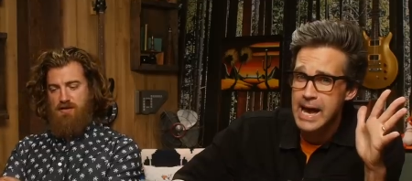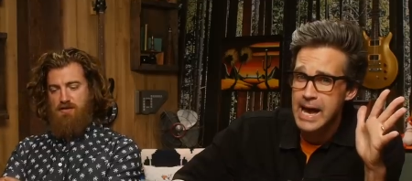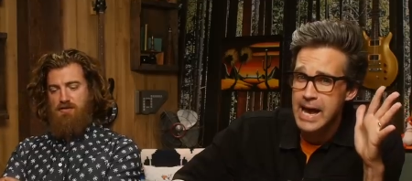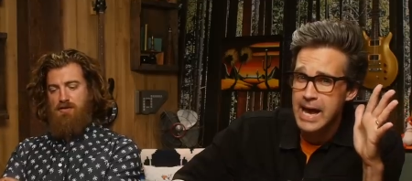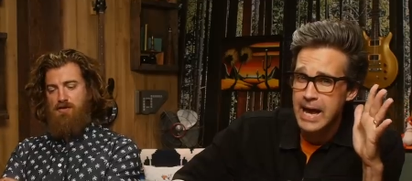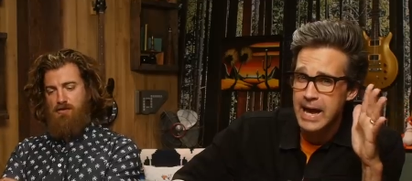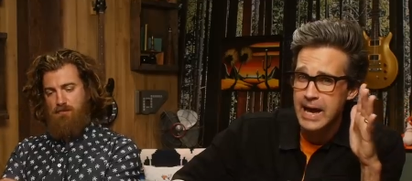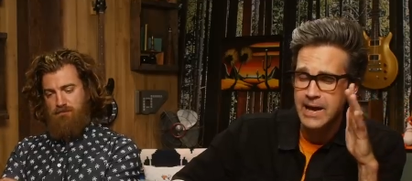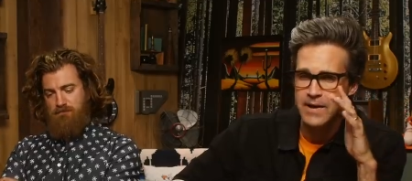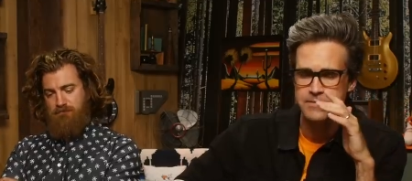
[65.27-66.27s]
Speaker 1: in your
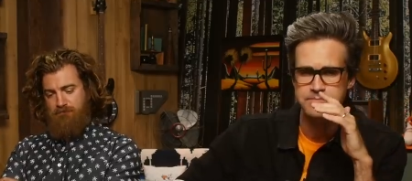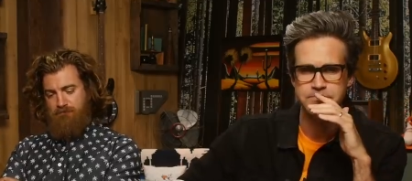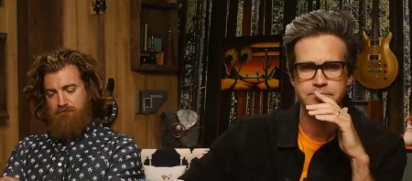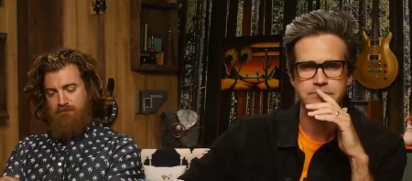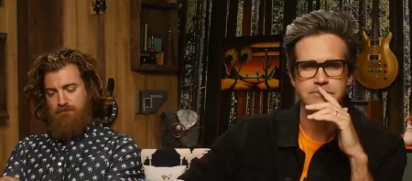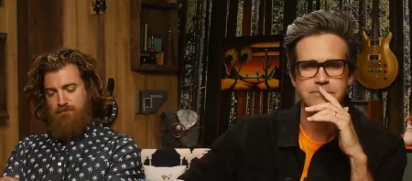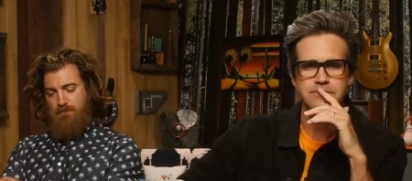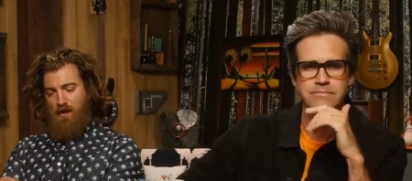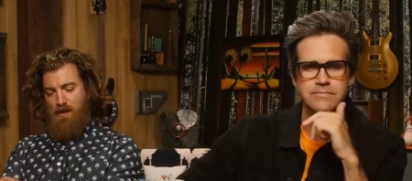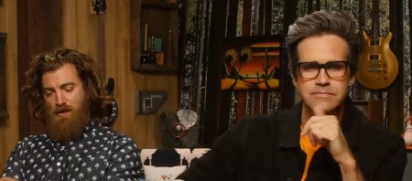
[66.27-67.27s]
home,
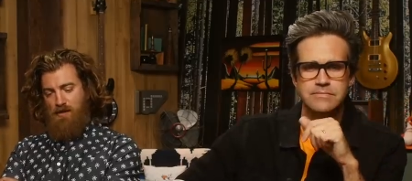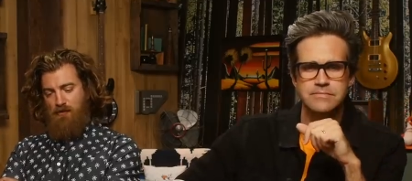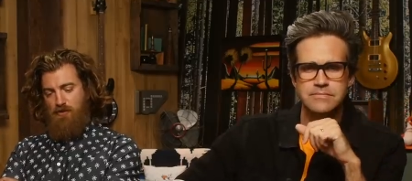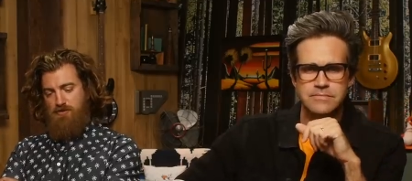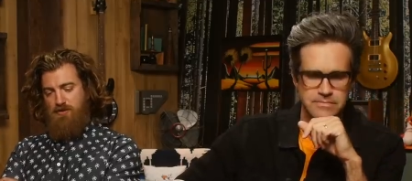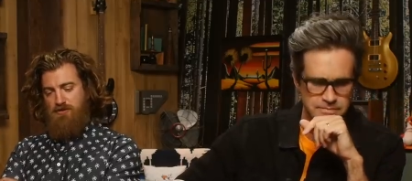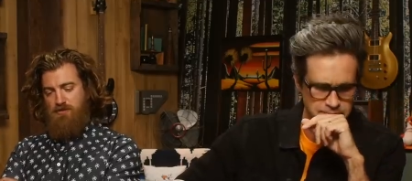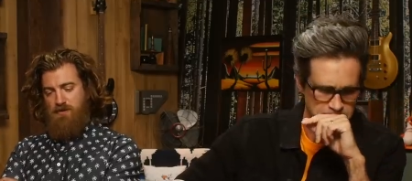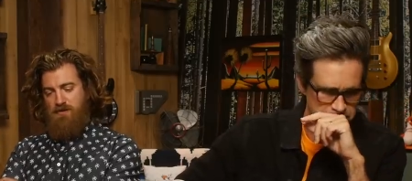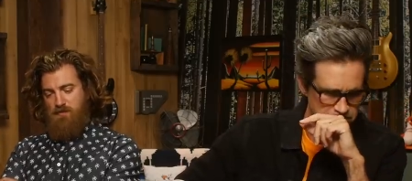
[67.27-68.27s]
uh, which we do
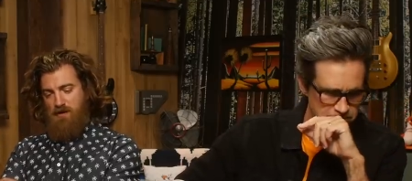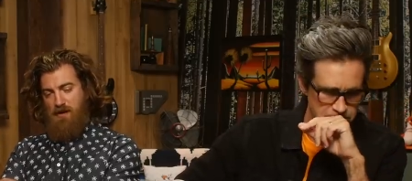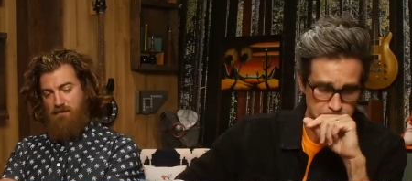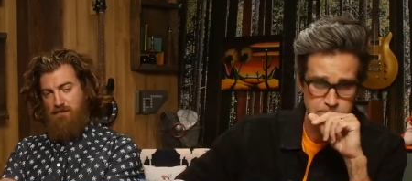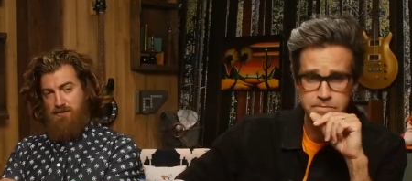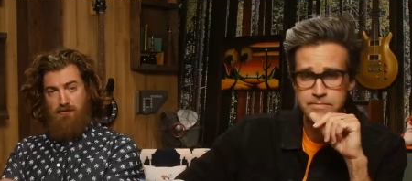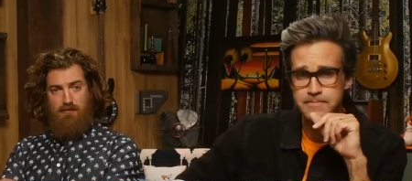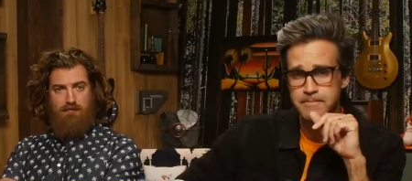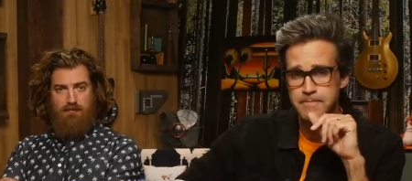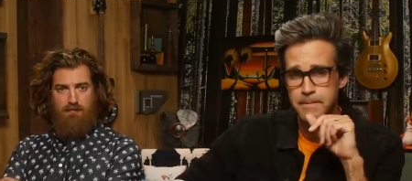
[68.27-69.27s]
because we have
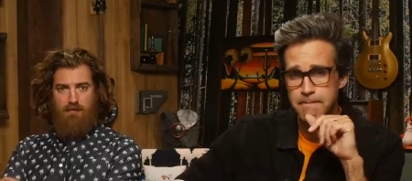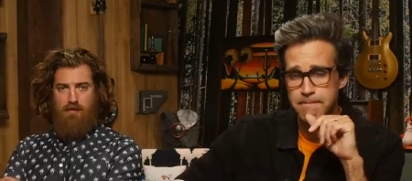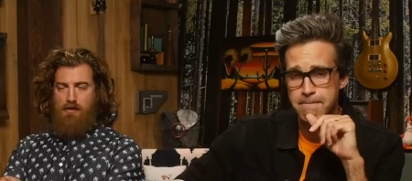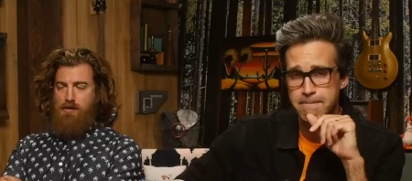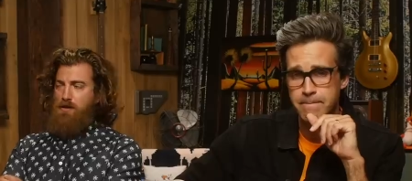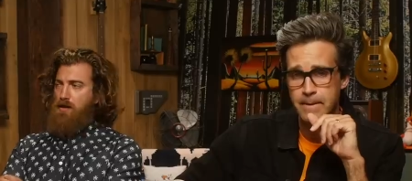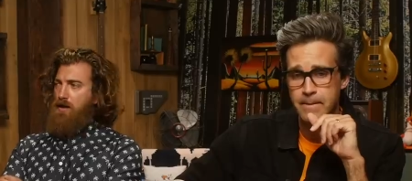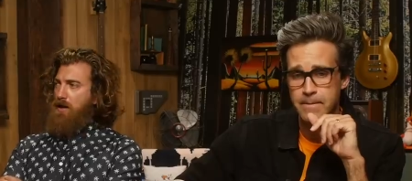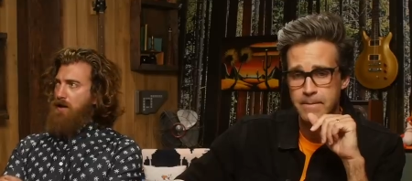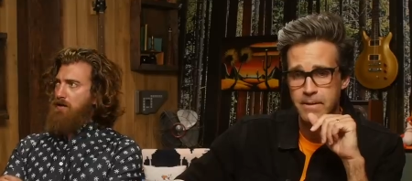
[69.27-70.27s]
children,
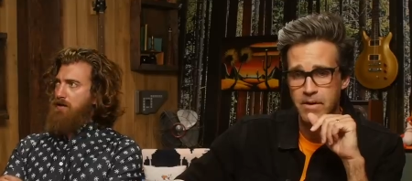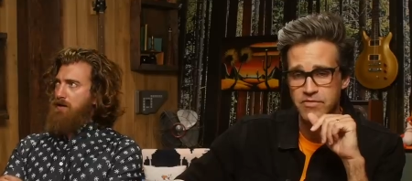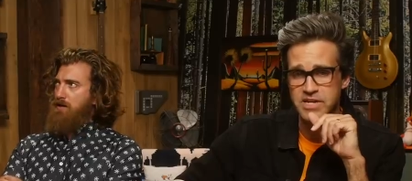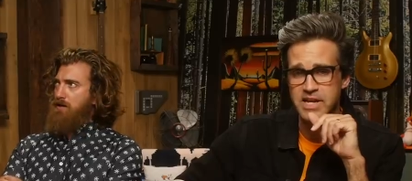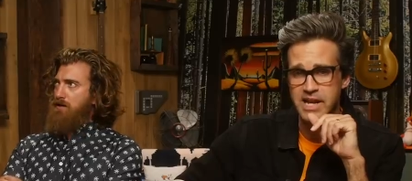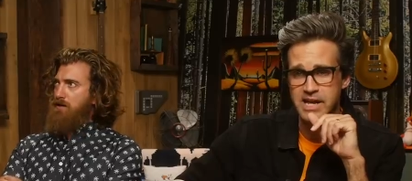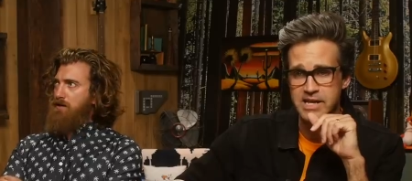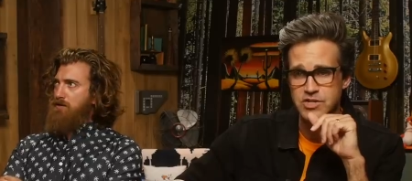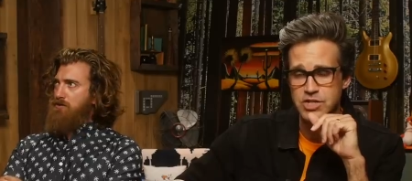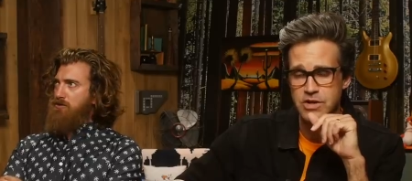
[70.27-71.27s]
uh,
Speaker 2: of the
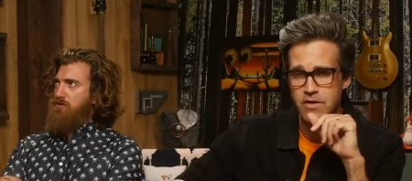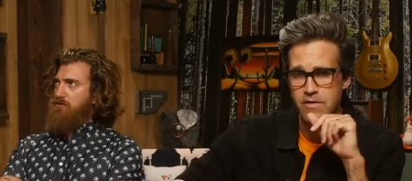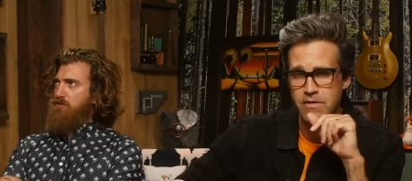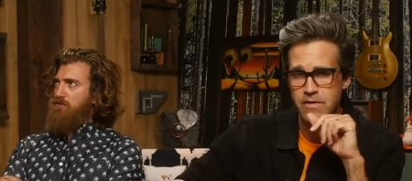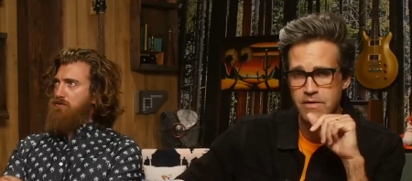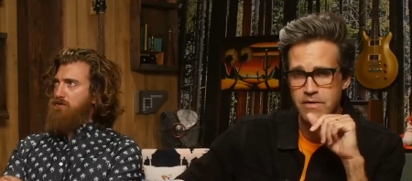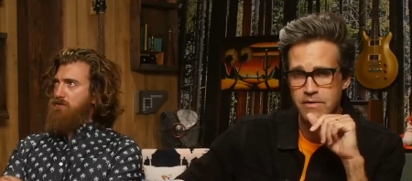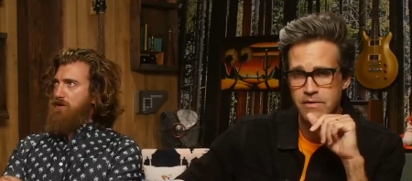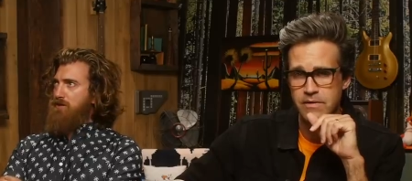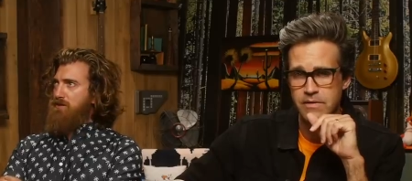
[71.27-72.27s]
teenage,
Speaker 1: you
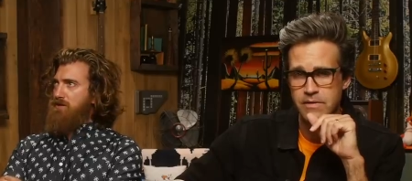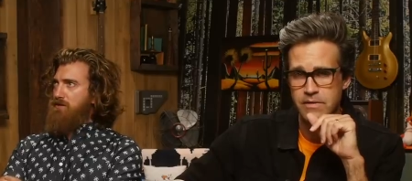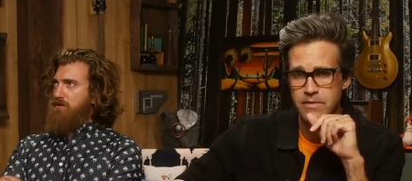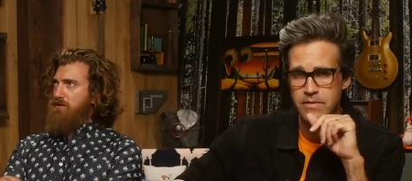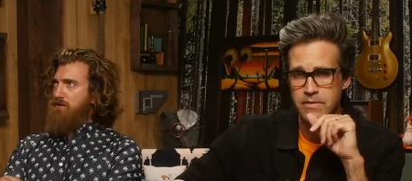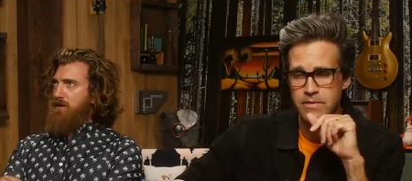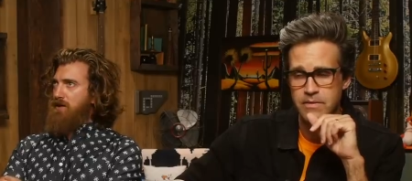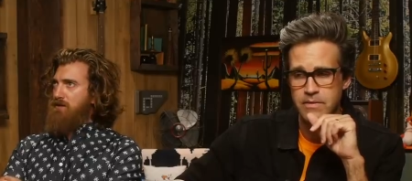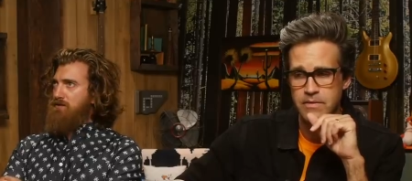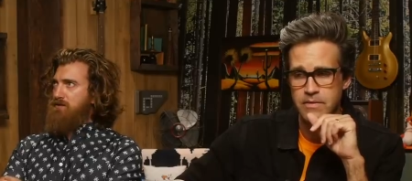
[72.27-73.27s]
quickly learn
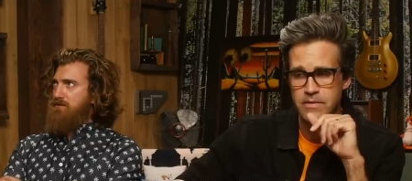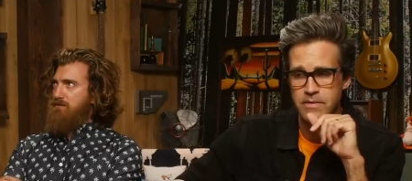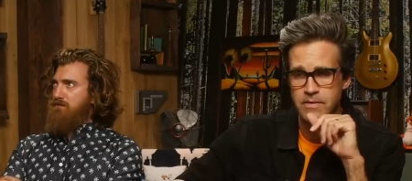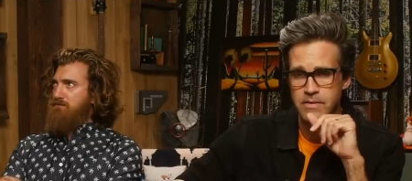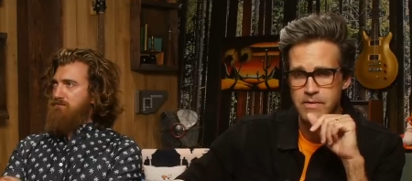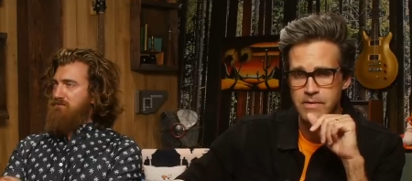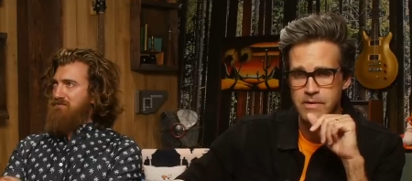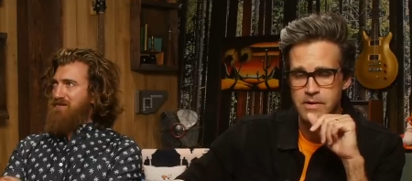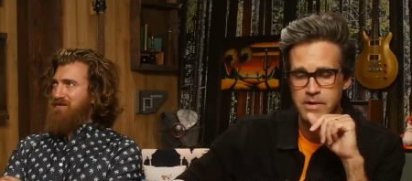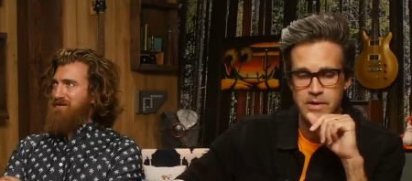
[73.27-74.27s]
that.
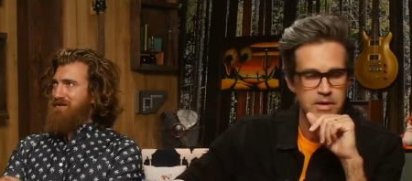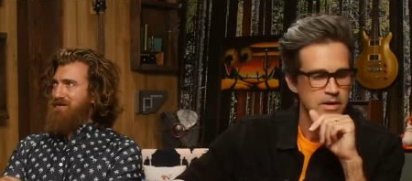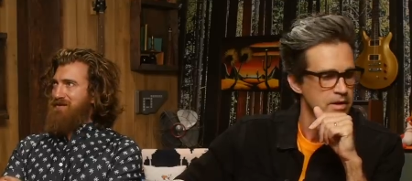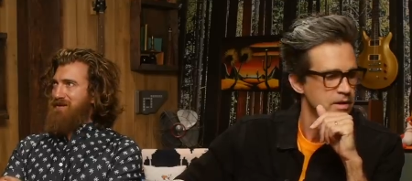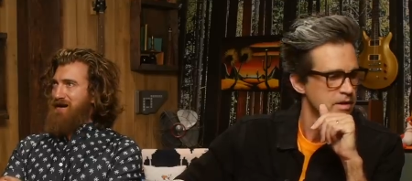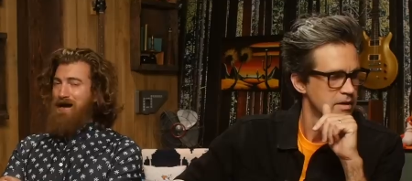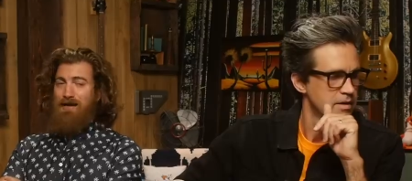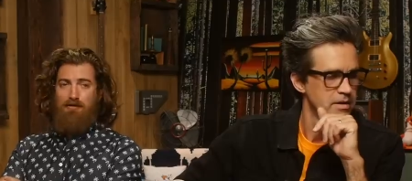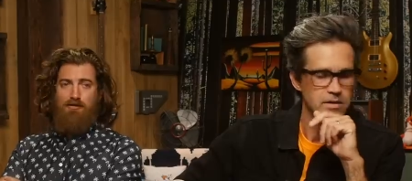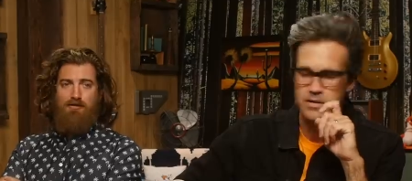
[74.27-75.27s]
I
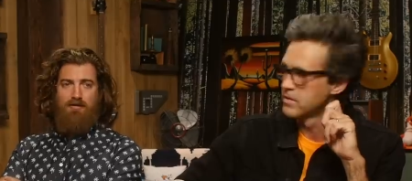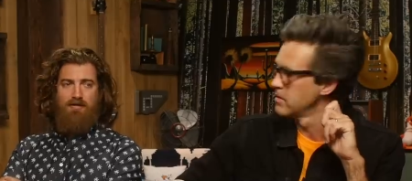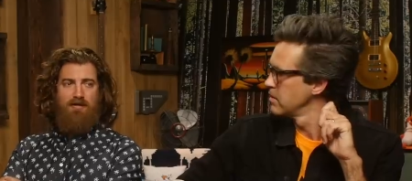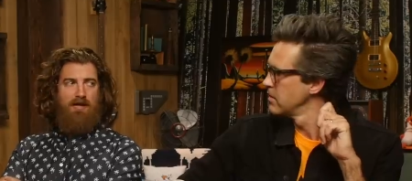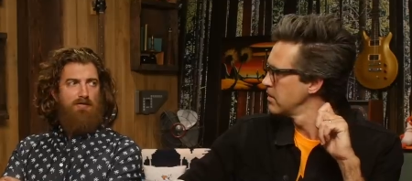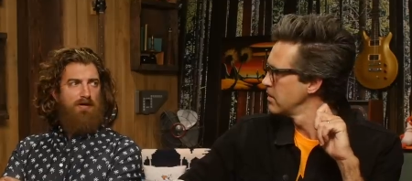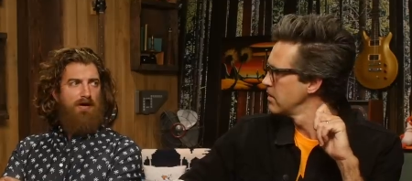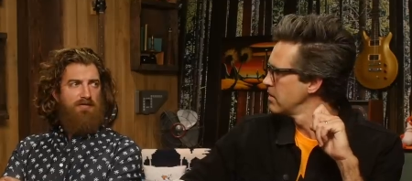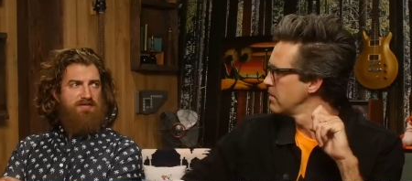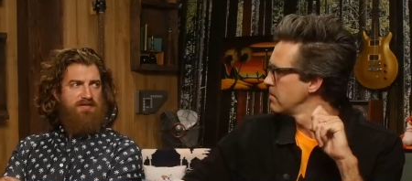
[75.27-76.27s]
learned that they were
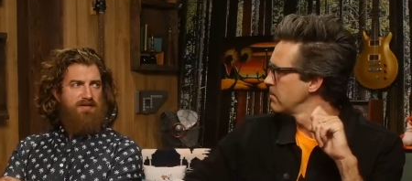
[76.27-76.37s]
all of a